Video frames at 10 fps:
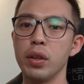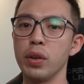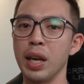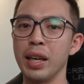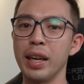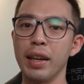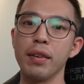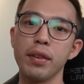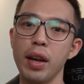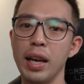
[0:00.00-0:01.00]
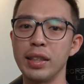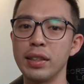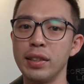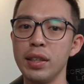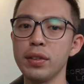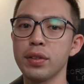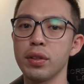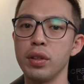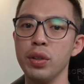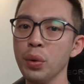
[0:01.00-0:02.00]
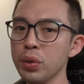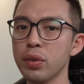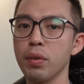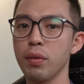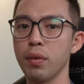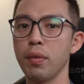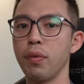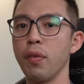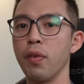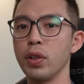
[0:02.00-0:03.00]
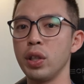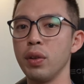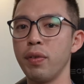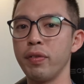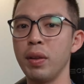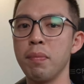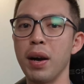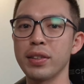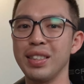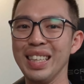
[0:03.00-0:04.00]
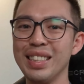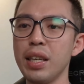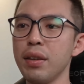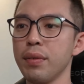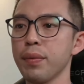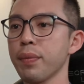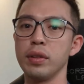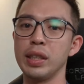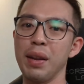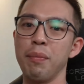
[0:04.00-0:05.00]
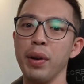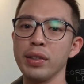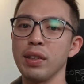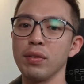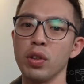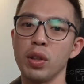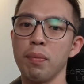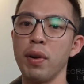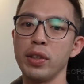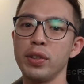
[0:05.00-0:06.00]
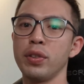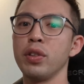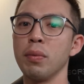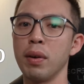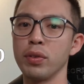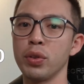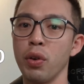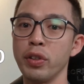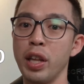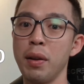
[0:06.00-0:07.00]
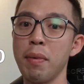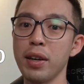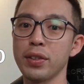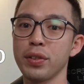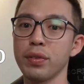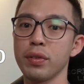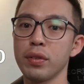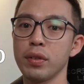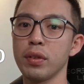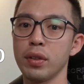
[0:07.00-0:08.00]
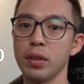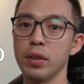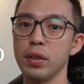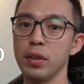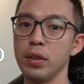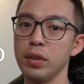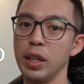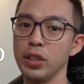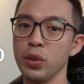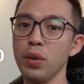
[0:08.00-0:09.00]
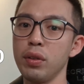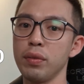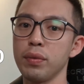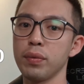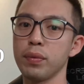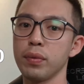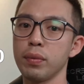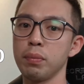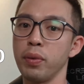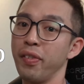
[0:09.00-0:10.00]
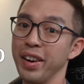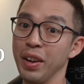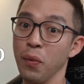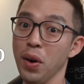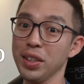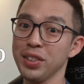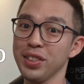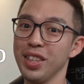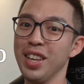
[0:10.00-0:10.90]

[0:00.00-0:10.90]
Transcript: you can get SSDs used for $40 to $50 easy. That brings our total price to about $230. That's good, provided it works.